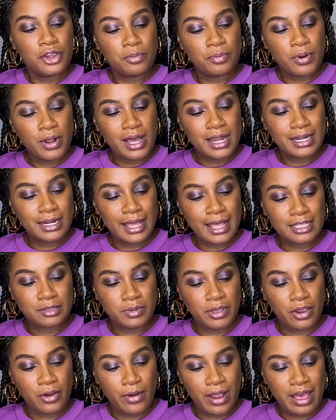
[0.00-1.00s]
product has
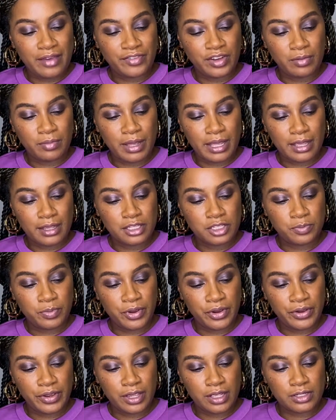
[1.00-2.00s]
been crafted by
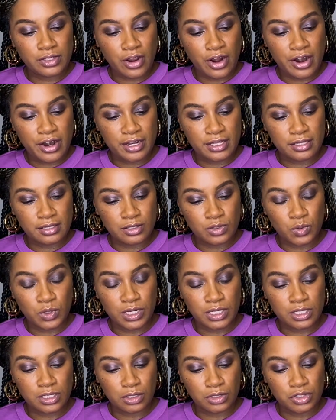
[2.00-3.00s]
experienced artisans with
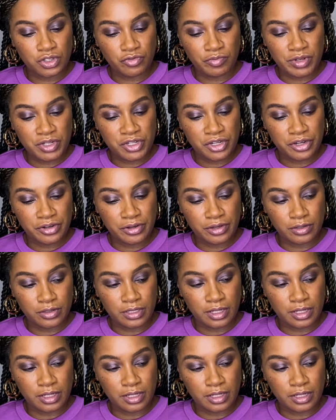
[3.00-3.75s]
exclusive materials,